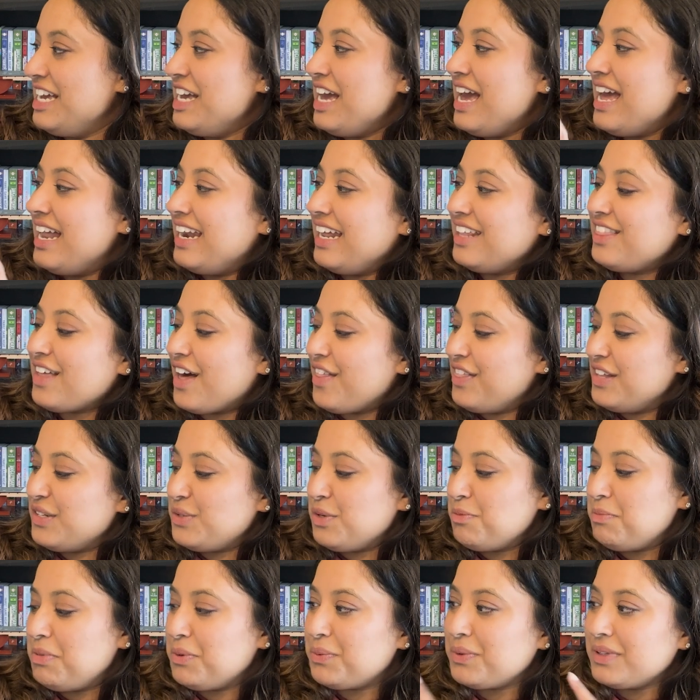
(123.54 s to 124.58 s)
and I thought this
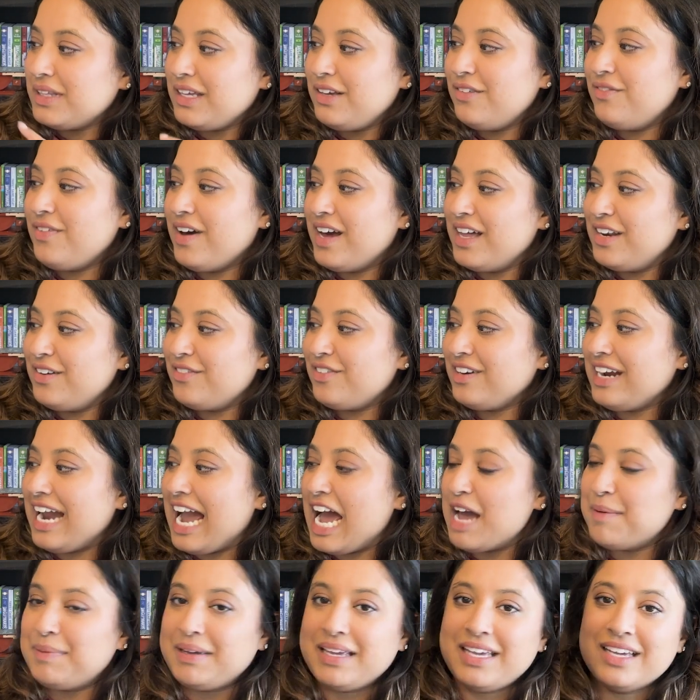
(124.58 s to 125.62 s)
would be really fun for
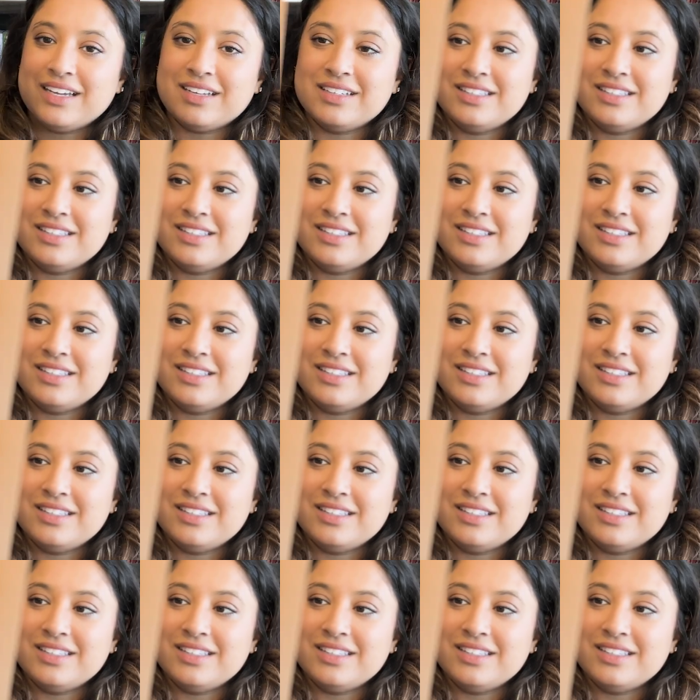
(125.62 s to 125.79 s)
Abigail